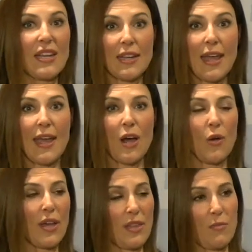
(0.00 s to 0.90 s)

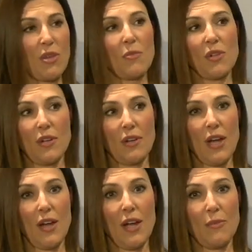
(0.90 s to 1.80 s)
now I think people,
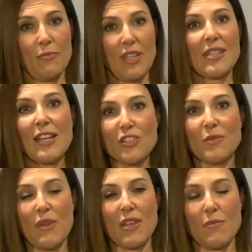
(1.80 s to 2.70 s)
it's
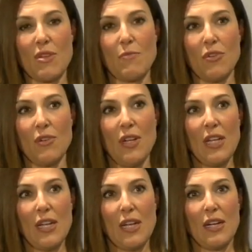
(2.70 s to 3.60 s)
actually making people
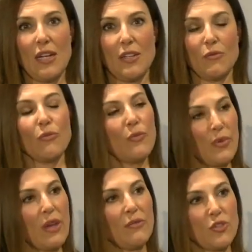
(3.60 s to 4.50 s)

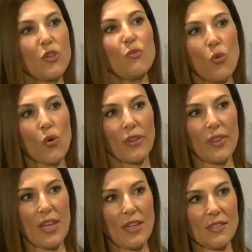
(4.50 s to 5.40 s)
do more
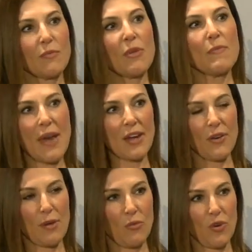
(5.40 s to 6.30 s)
things and be
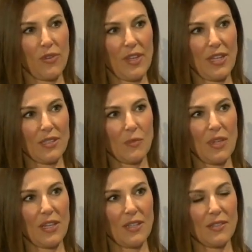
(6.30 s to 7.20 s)
better at more things,
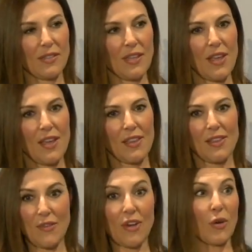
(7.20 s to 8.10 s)
because
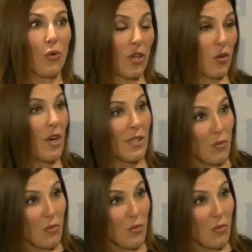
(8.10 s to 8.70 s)
they've got to work across more